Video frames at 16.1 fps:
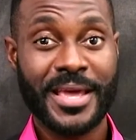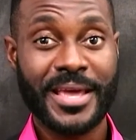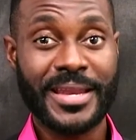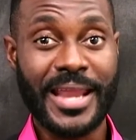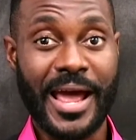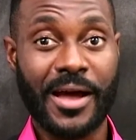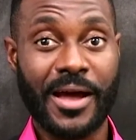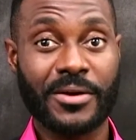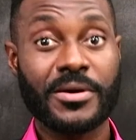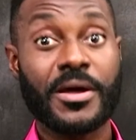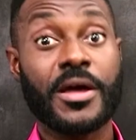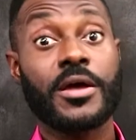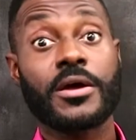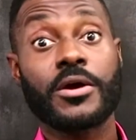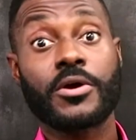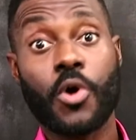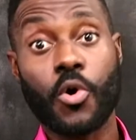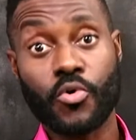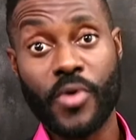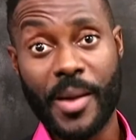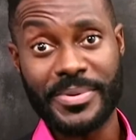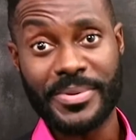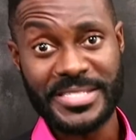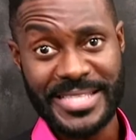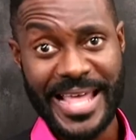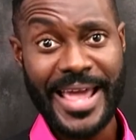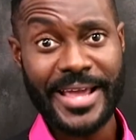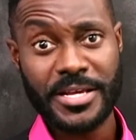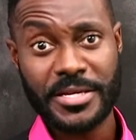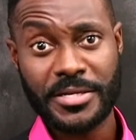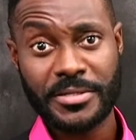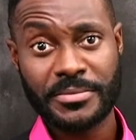Now, go grab a
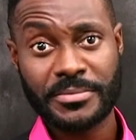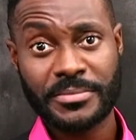snack.